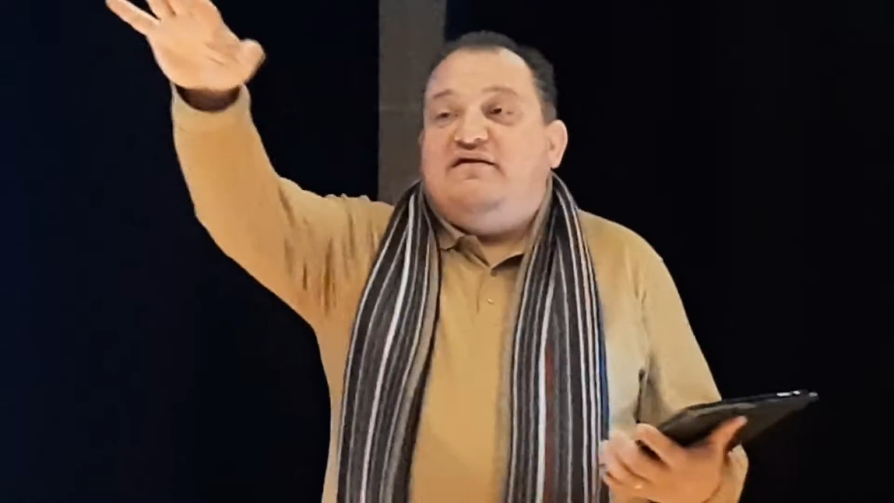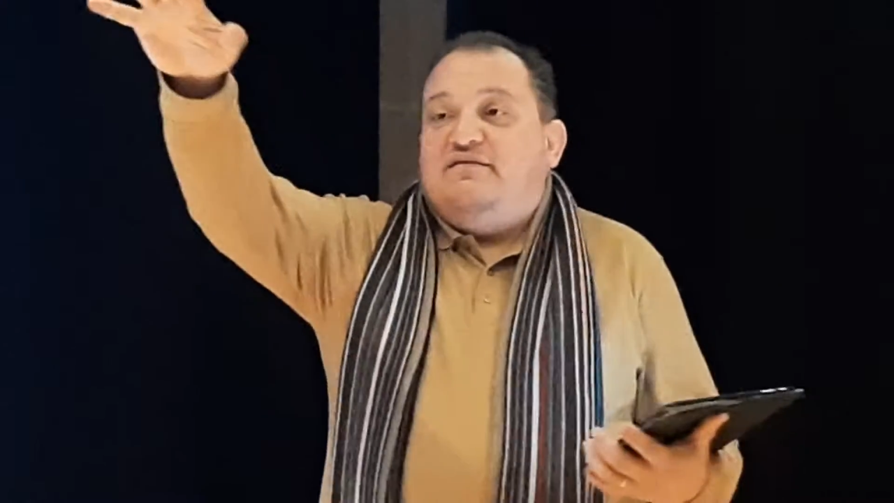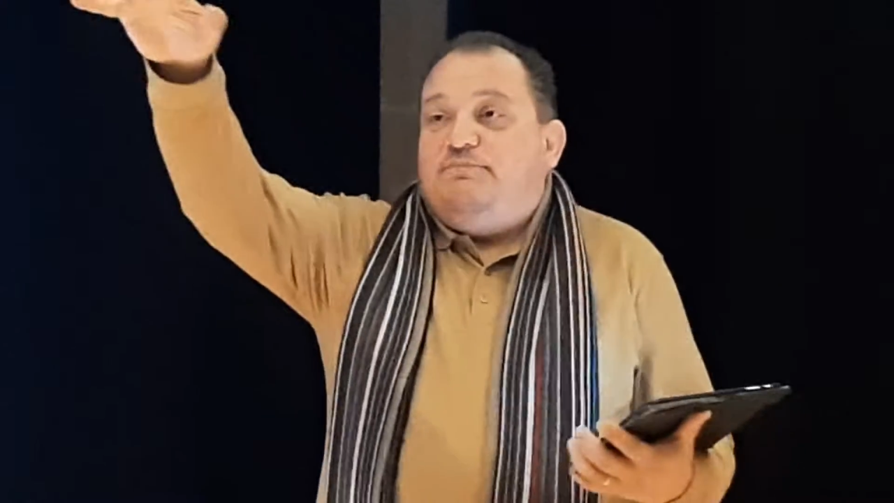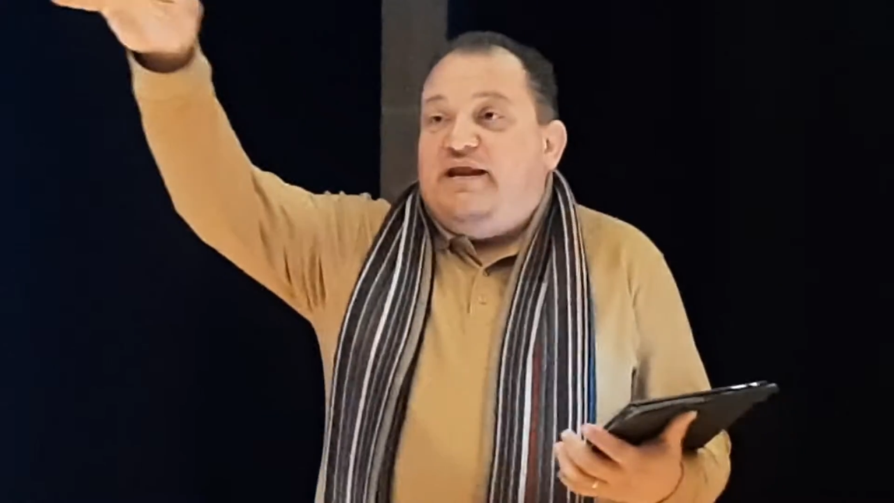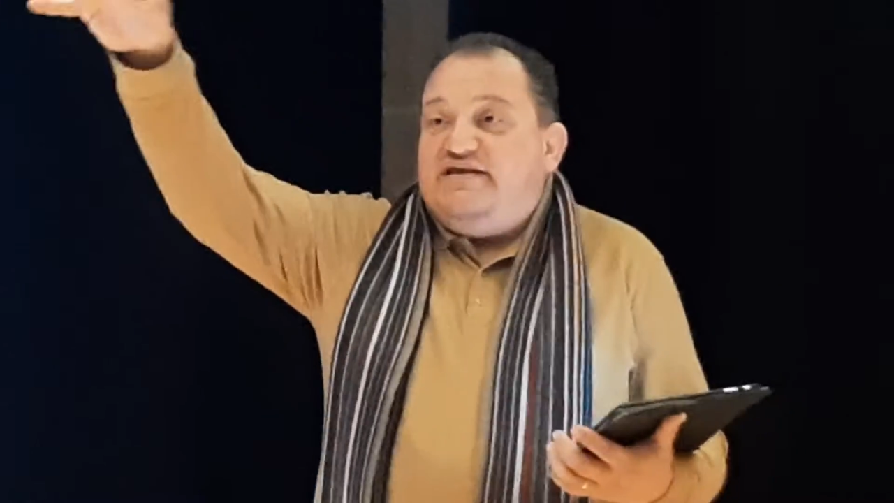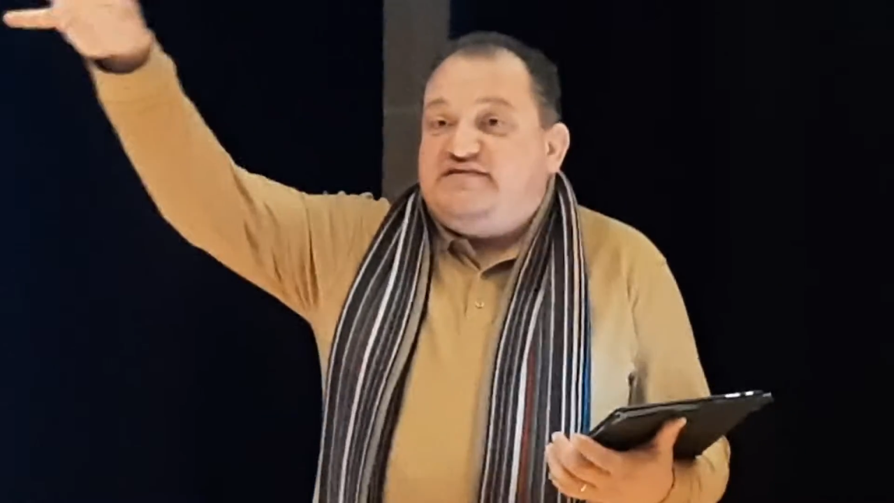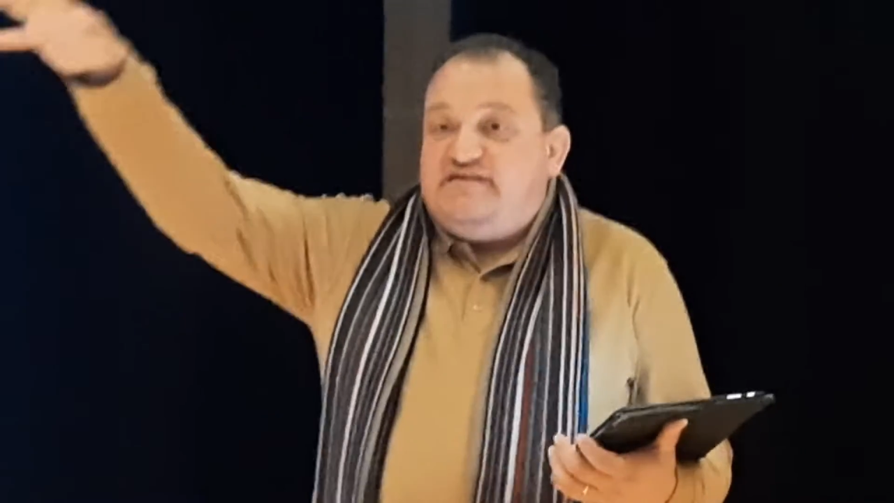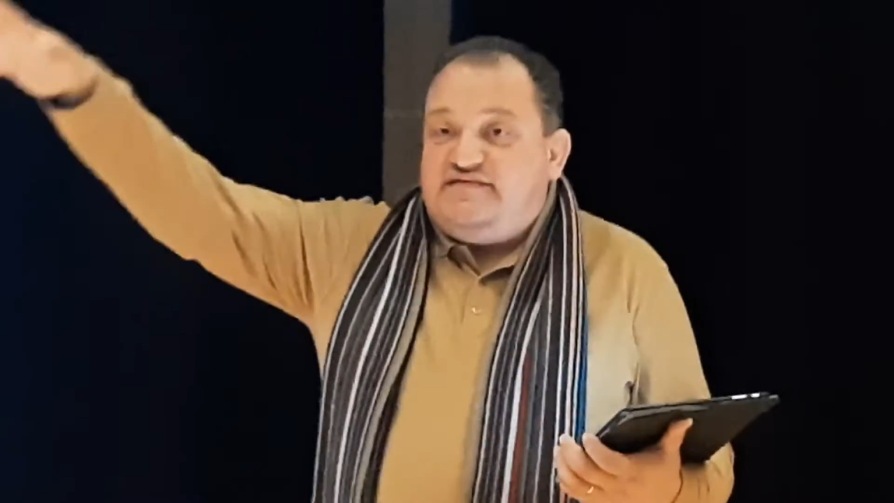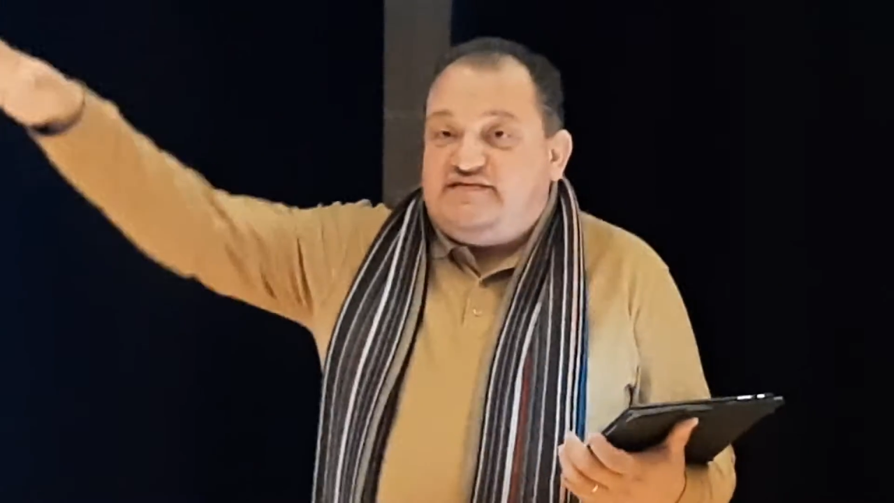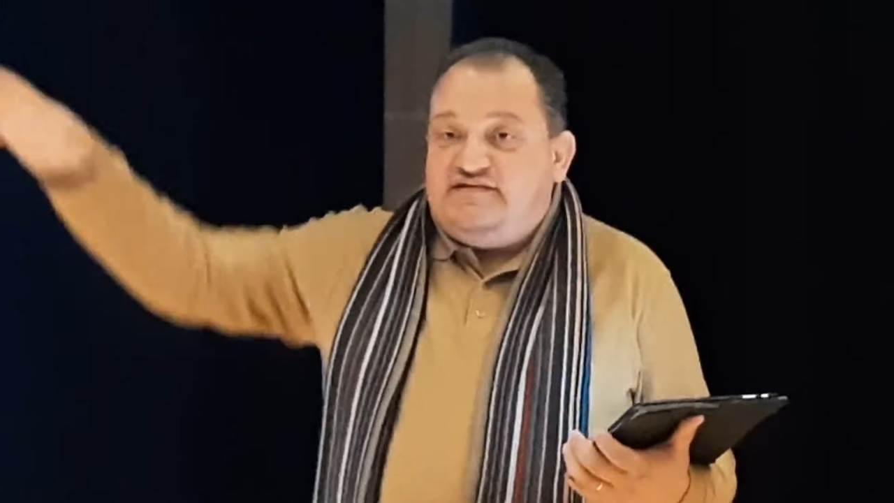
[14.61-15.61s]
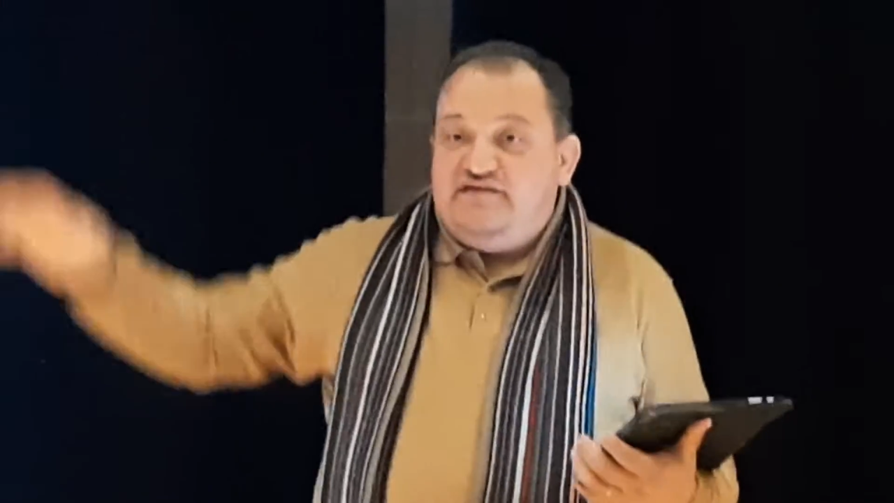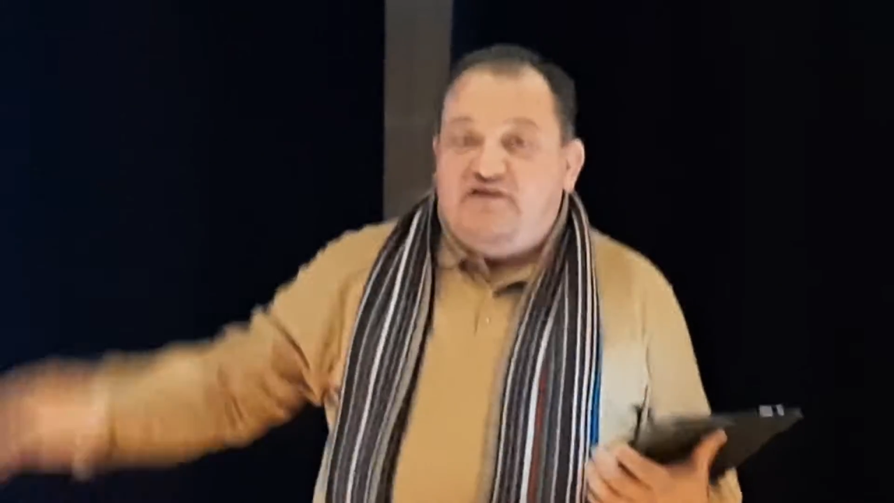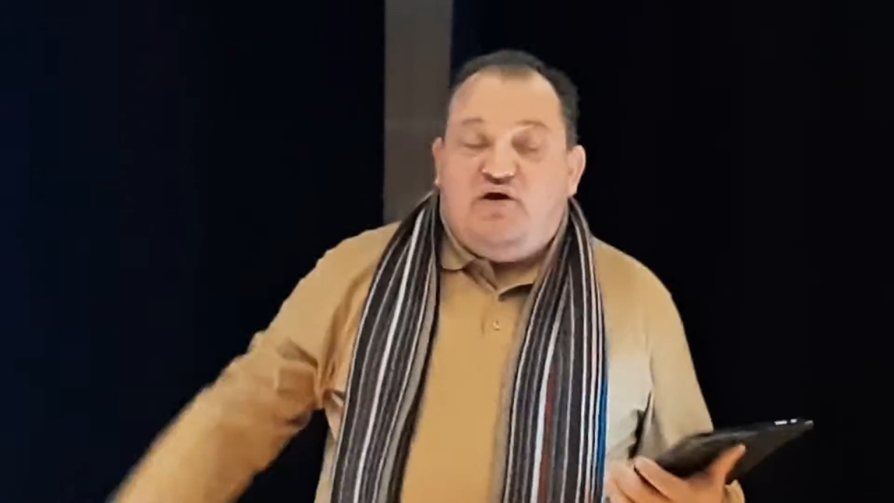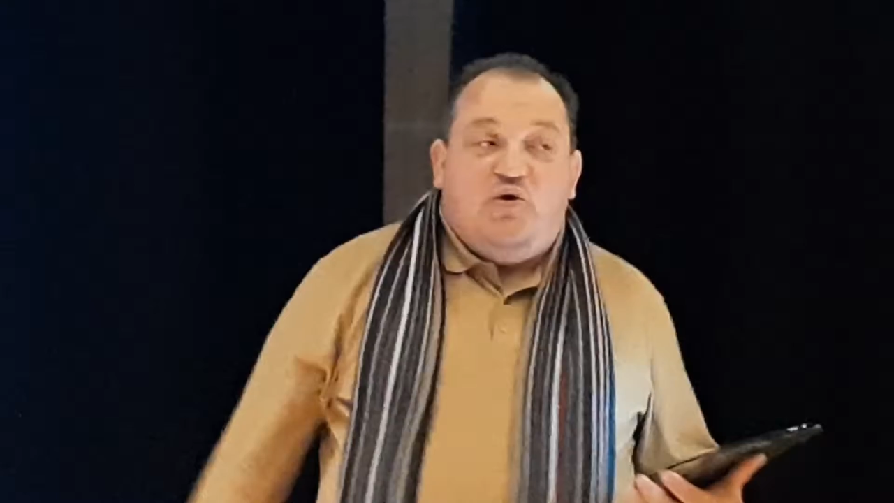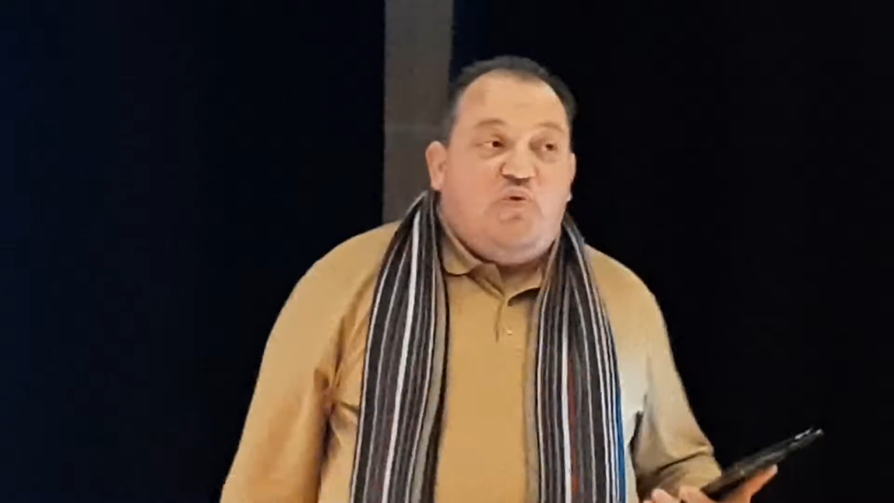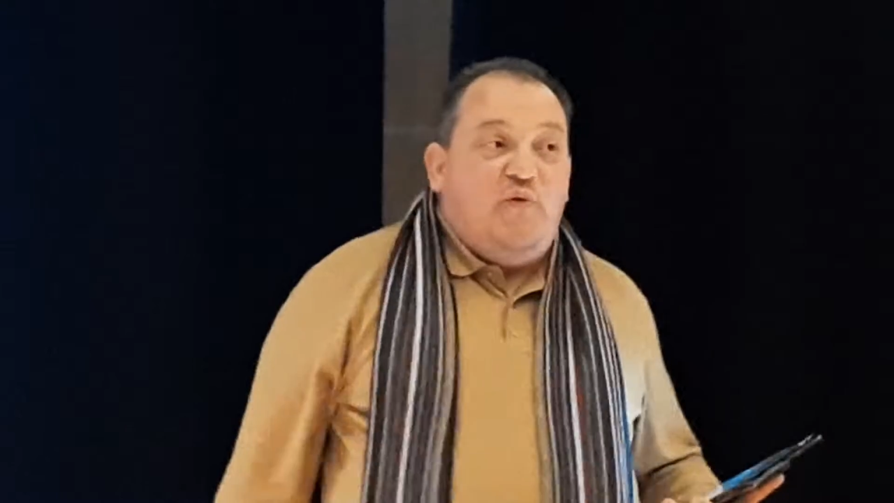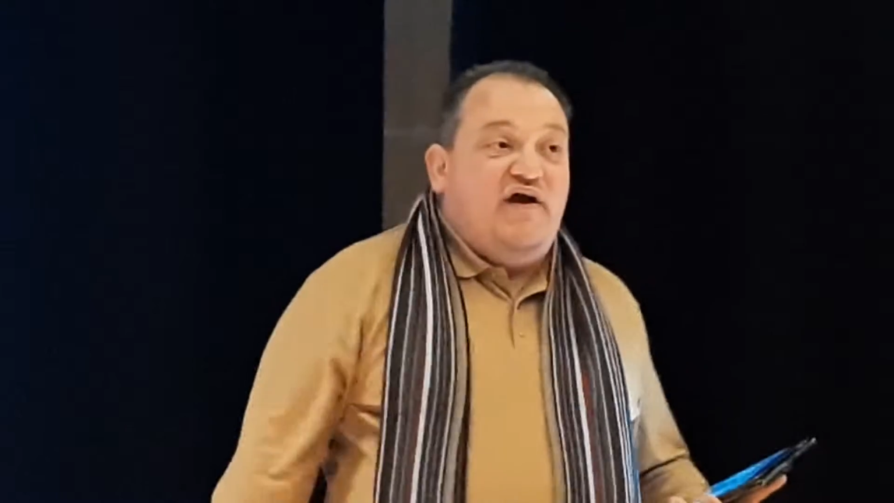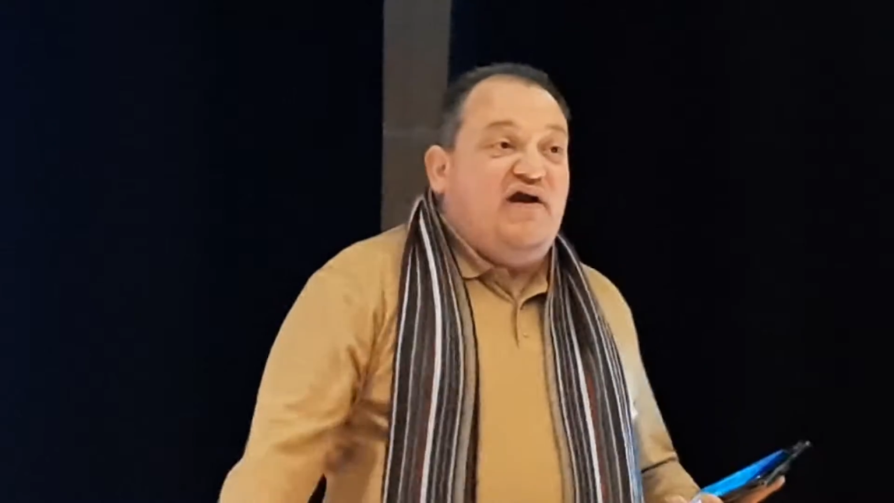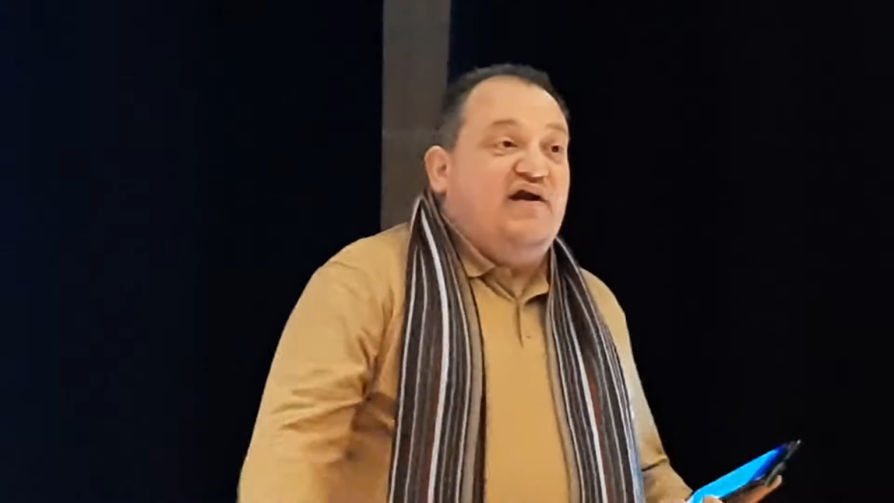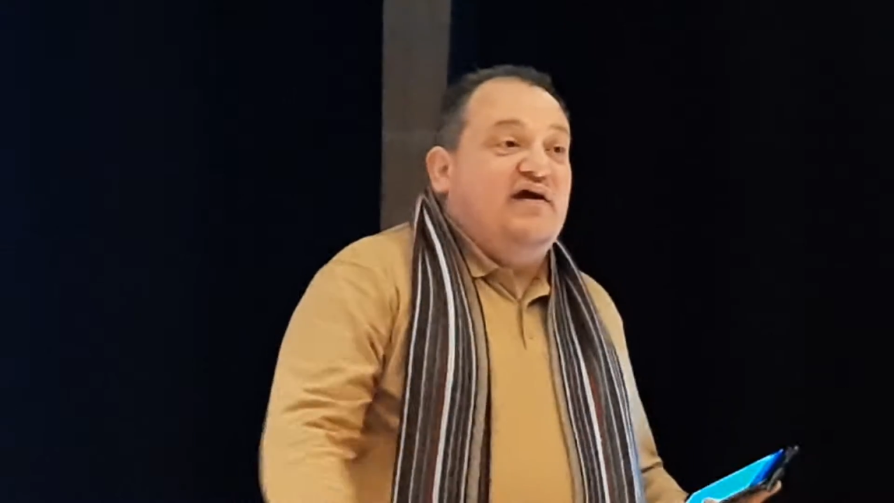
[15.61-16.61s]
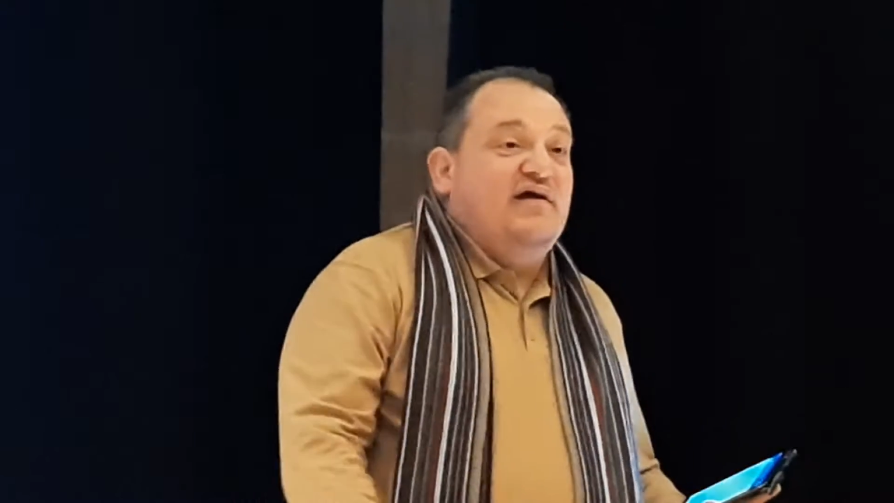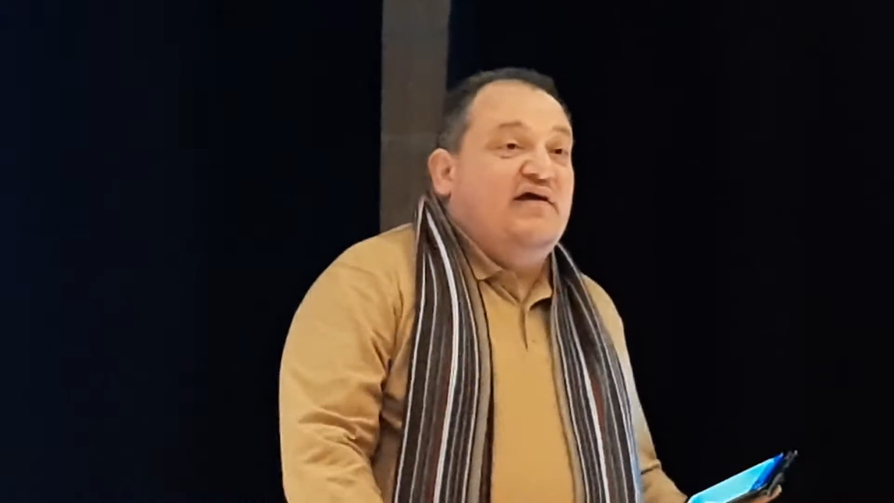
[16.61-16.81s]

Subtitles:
in places where